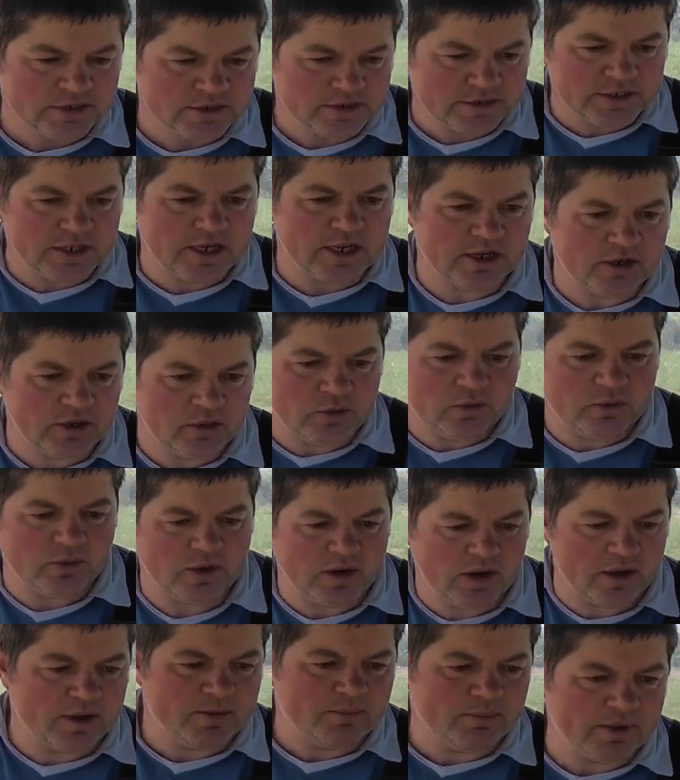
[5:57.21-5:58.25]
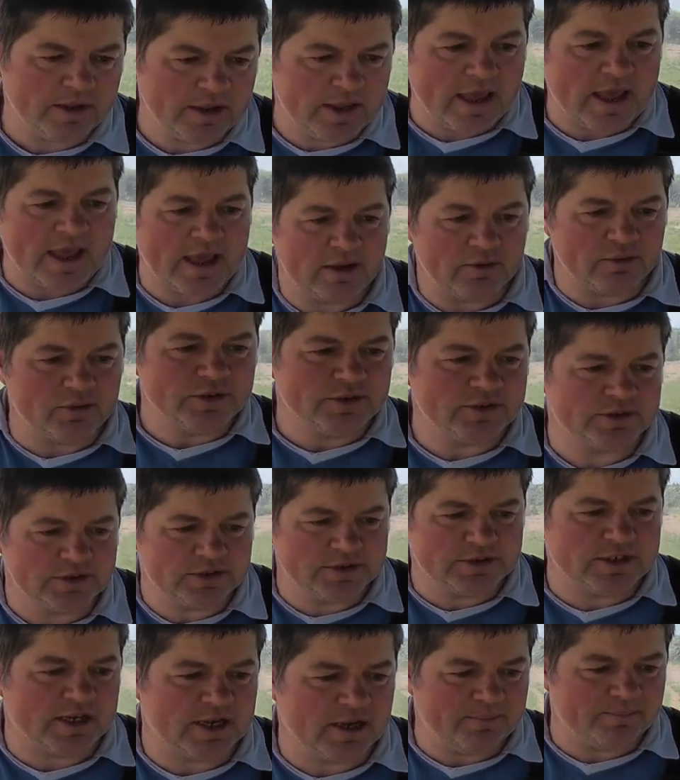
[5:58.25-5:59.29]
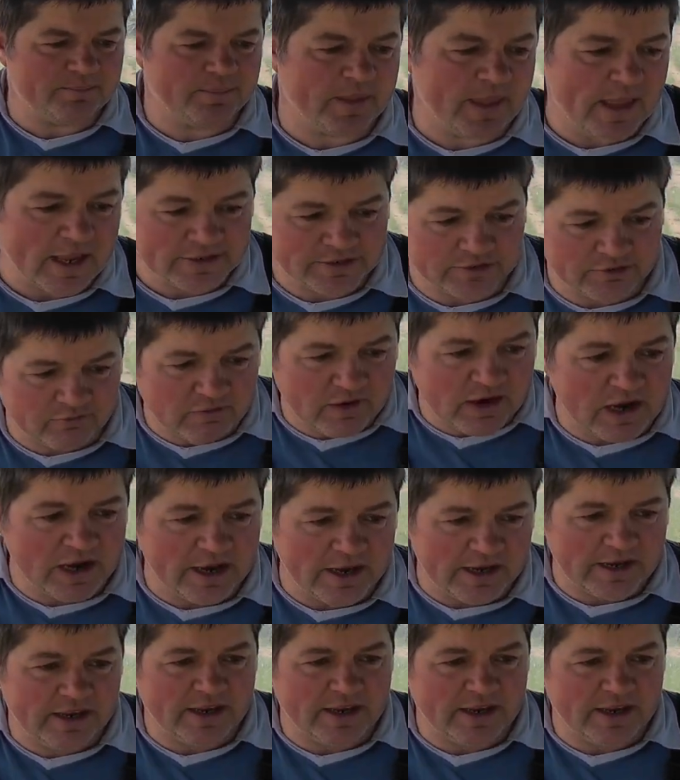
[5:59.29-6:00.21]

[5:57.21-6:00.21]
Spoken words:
So, but yeah, it was so really